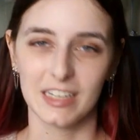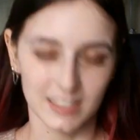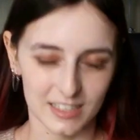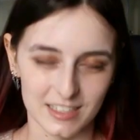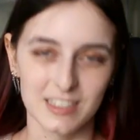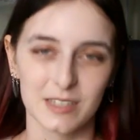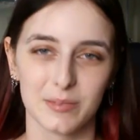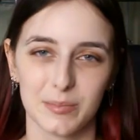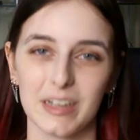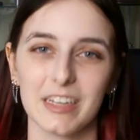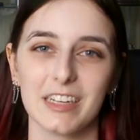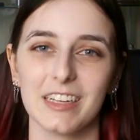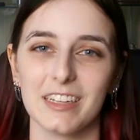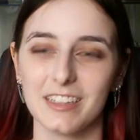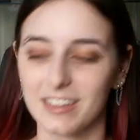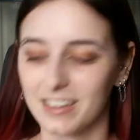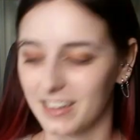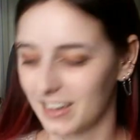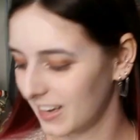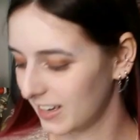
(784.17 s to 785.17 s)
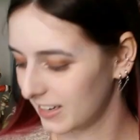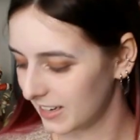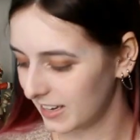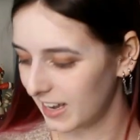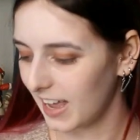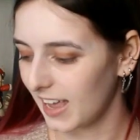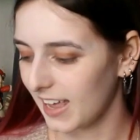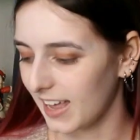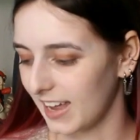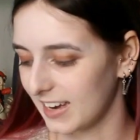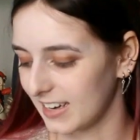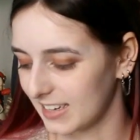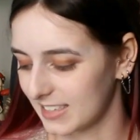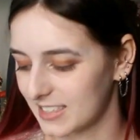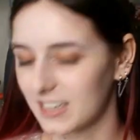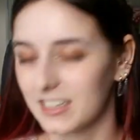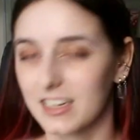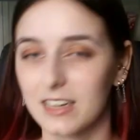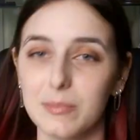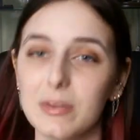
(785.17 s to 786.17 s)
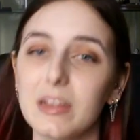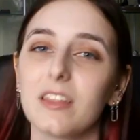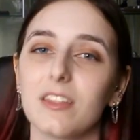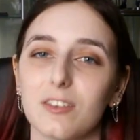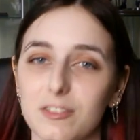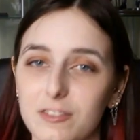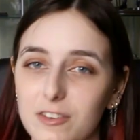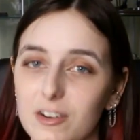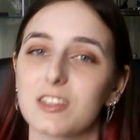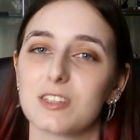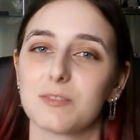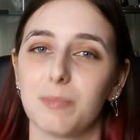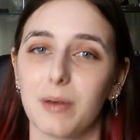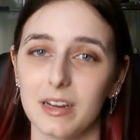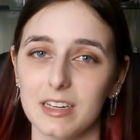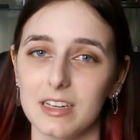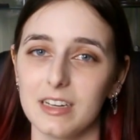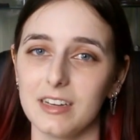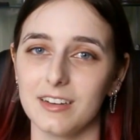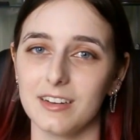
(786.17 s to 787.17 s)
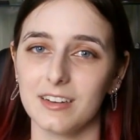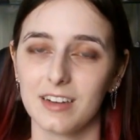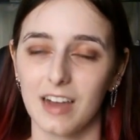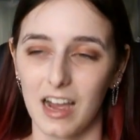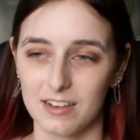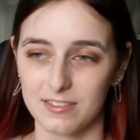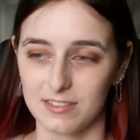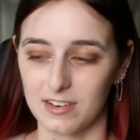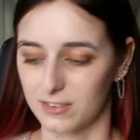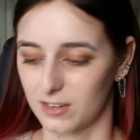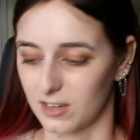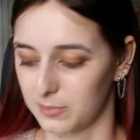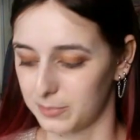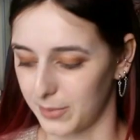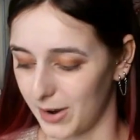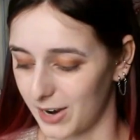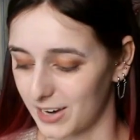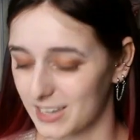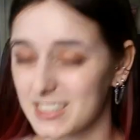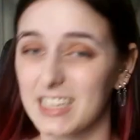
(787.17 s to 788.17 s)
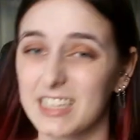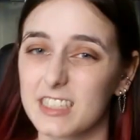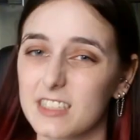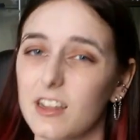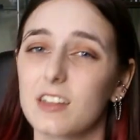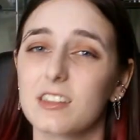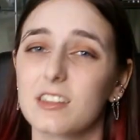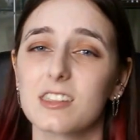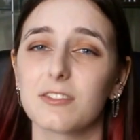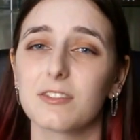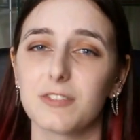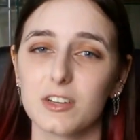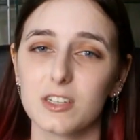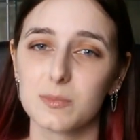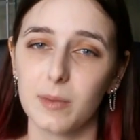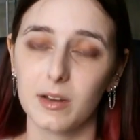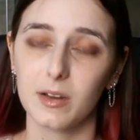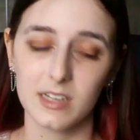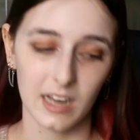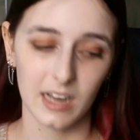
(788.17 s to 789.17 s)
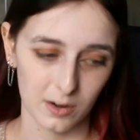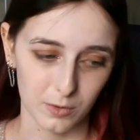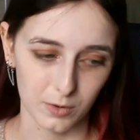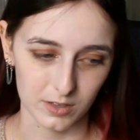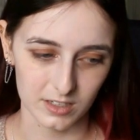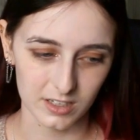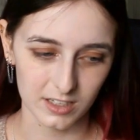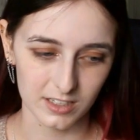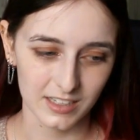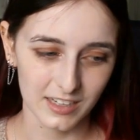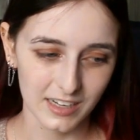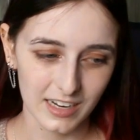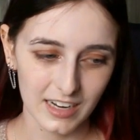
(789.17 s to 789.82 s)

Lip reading: it is a bunny. And it's gonna be the first bunny I've ever unboxed. It's not the first bunny I ordered.